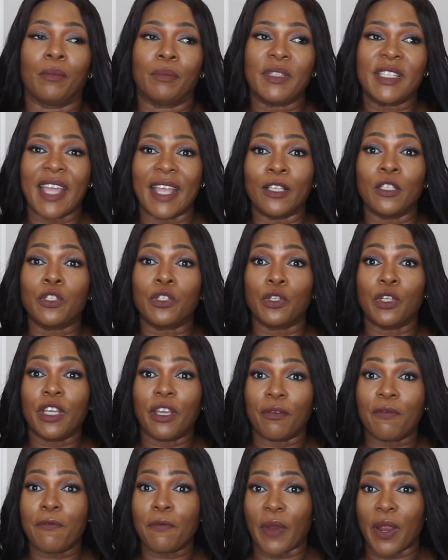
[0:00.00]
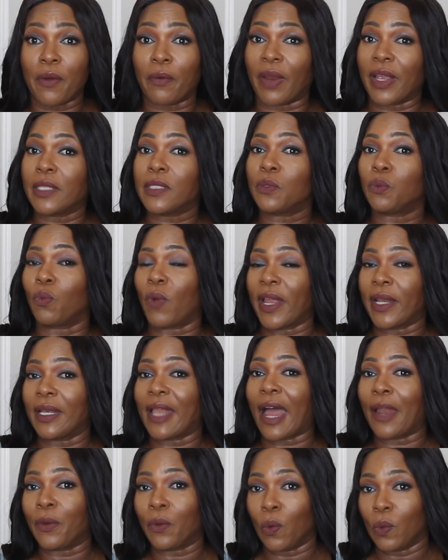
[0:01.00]
tends to give fragrance when
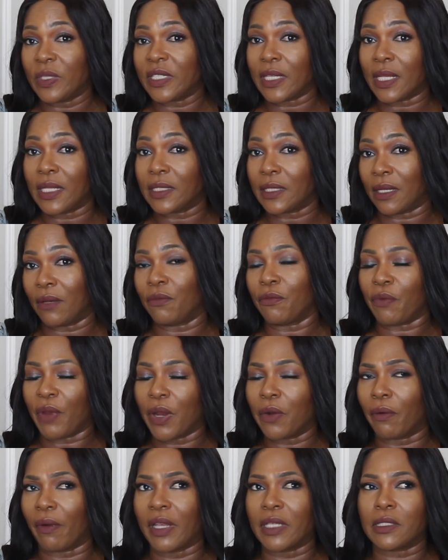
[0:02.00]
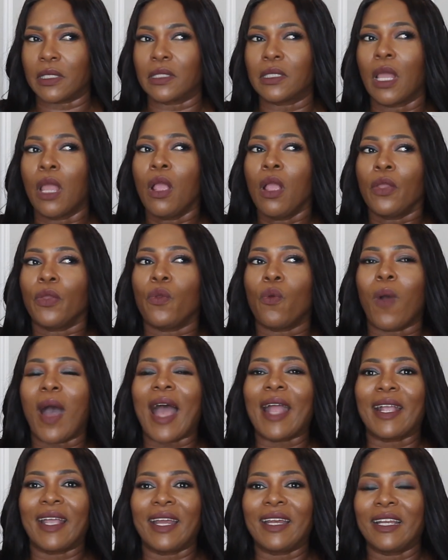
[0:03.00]
that note is in fragrances. You
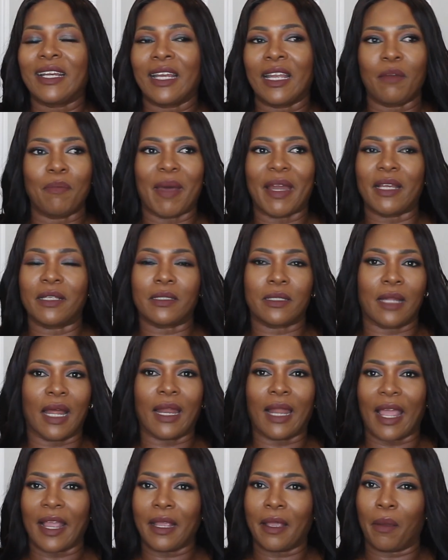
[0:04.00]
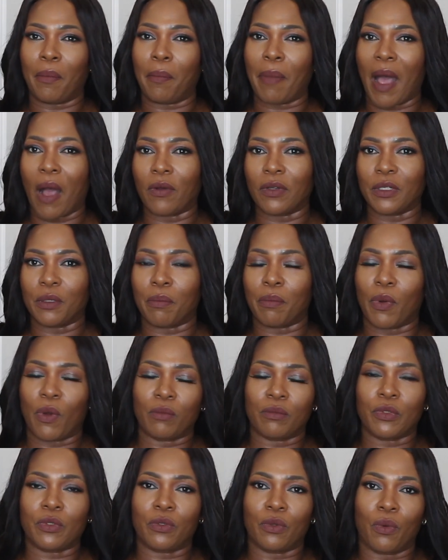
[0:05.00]
are getting it, but it's not like a powder
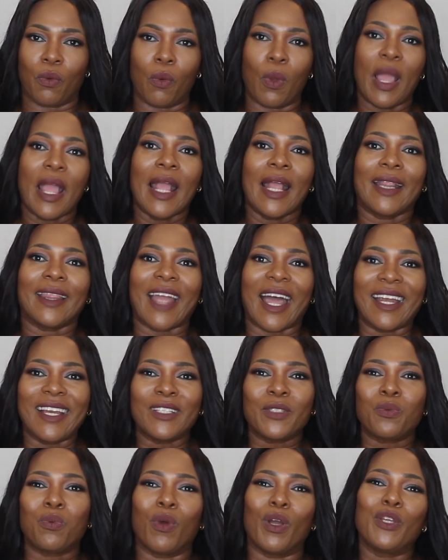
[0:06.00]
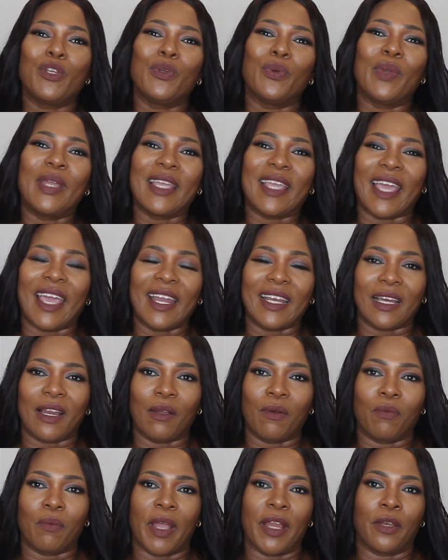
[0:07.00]
bomb. So that is what you
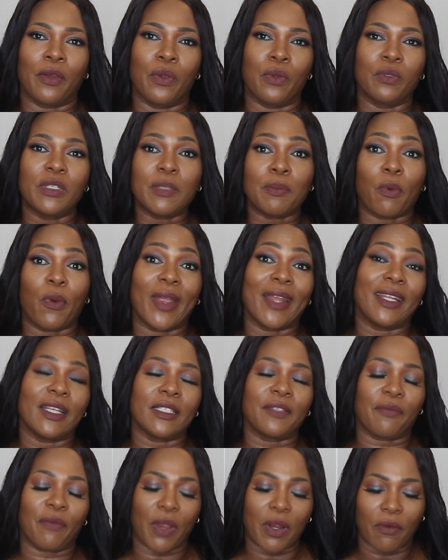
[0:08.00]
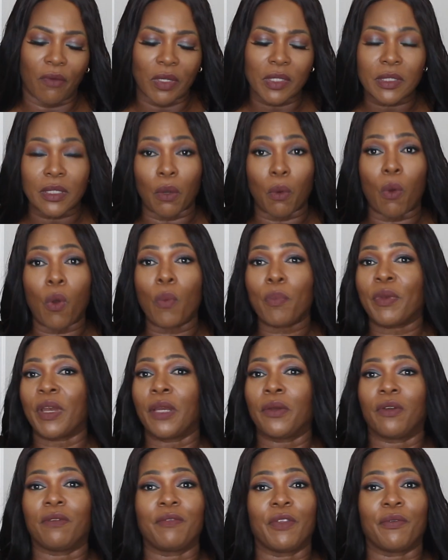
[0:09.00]
get when you spray this fragrance. The
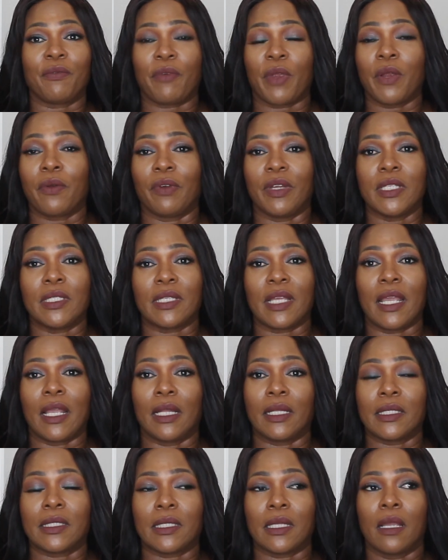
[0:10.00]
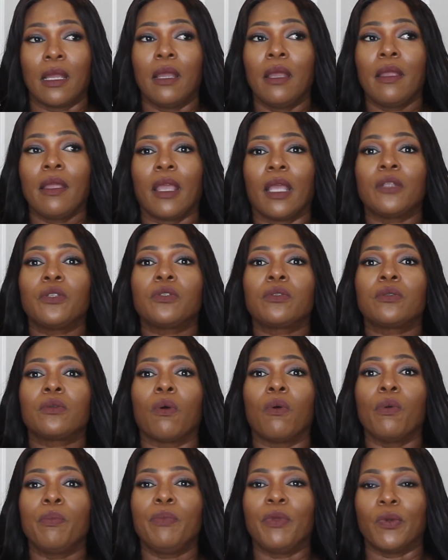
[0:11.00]
opening of the fragrance, it's
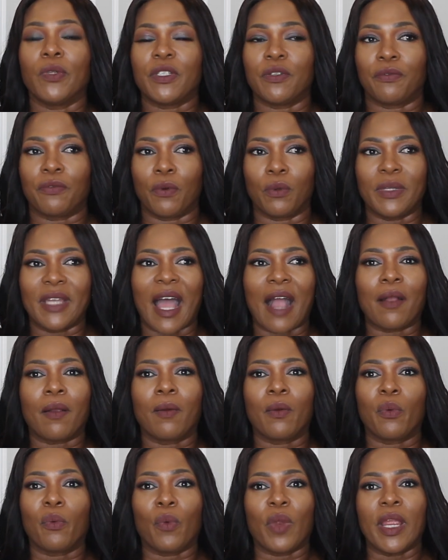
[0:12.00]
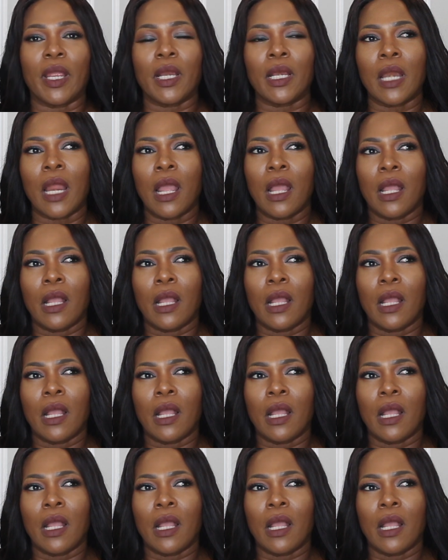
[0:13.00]
so beautiful. That green